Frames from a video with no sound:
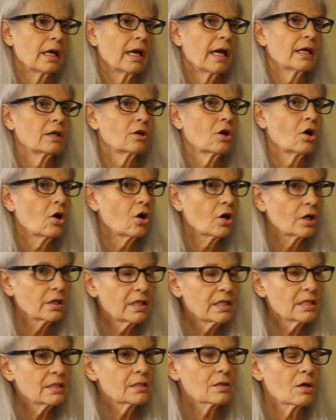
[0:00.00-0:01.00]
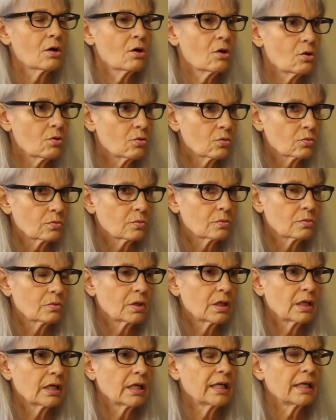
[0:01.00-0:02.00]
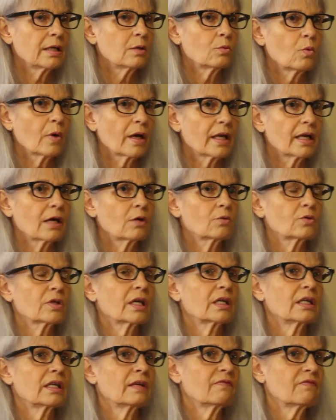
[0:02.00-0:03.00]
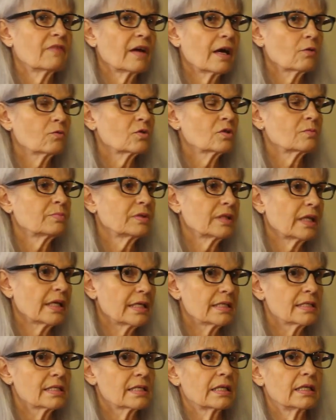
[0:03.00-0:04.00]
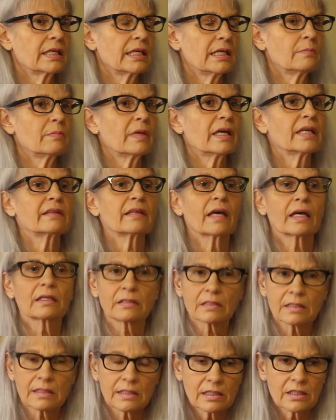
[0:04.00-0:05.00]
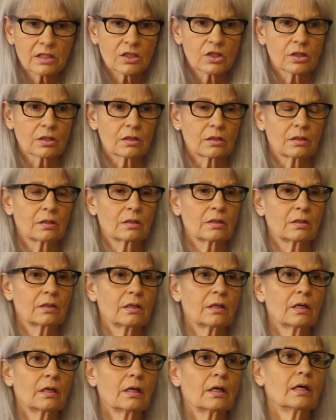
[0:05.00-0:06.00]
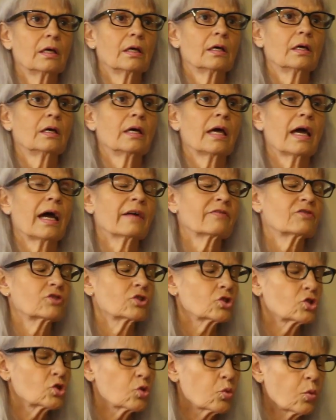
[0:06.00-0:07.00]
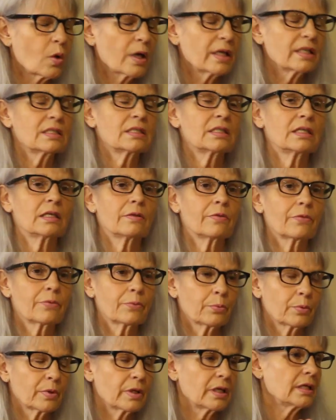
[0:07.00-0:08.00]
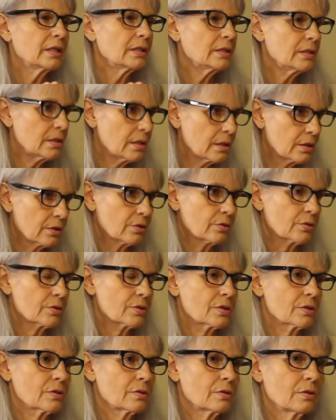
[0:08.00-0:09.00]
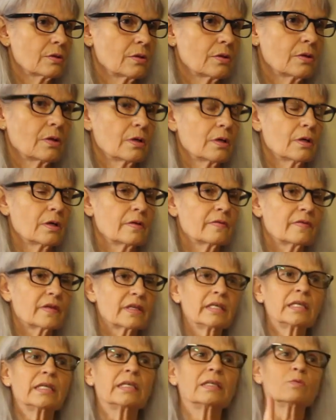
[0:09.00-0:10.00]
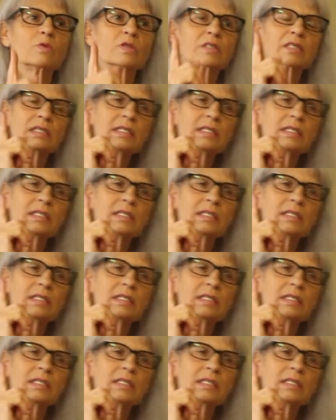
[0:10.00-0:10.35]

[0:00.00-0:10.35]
And on his own, he went out and he found a place, and he made that decision after 23 years that he was